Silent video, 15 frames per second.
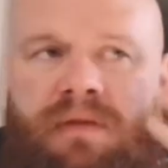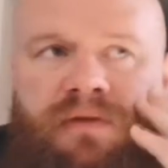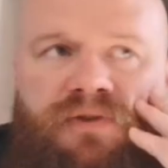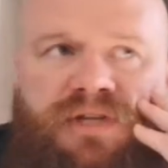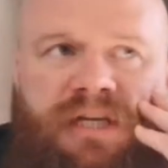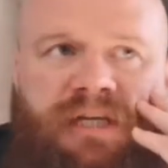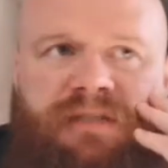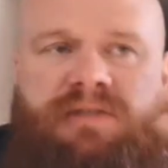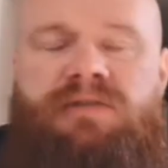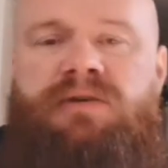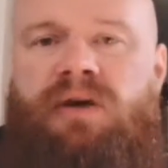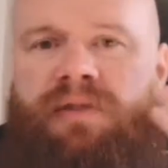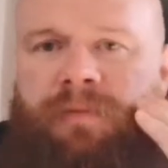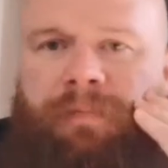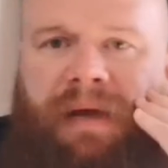Cheeks
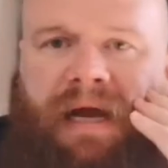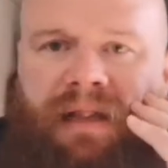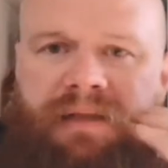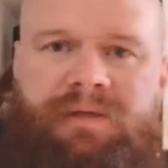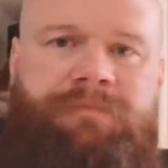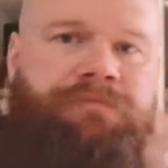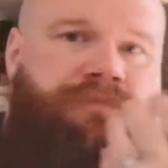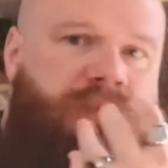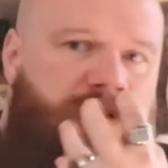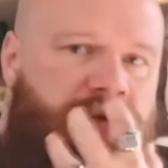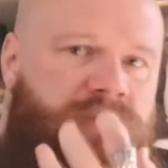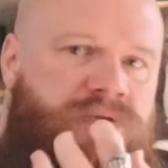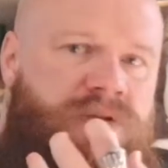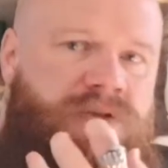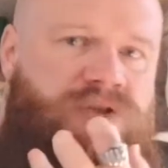on the palate,
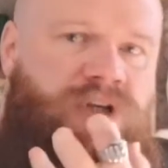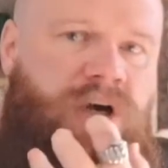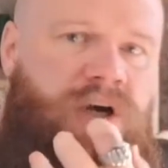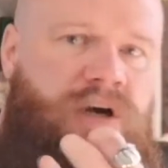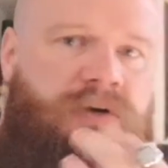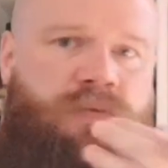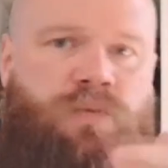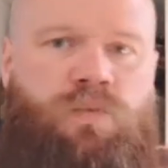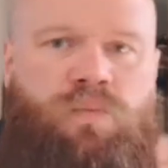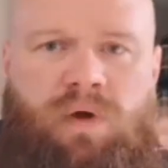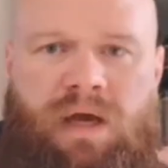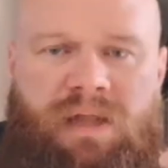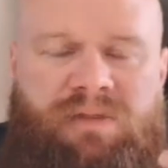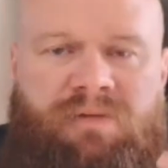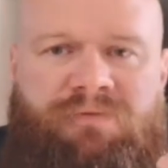tongue
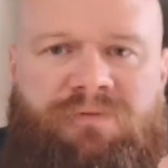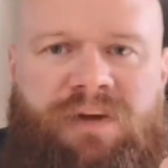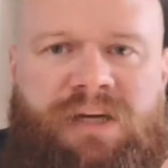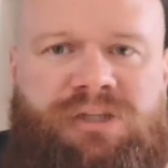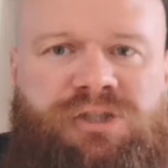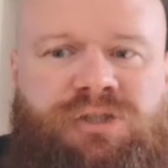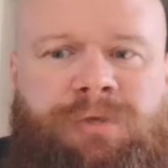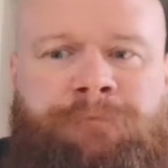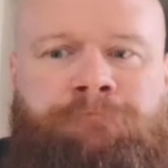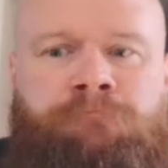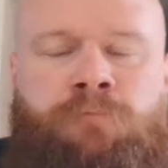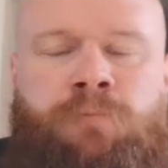at the finish.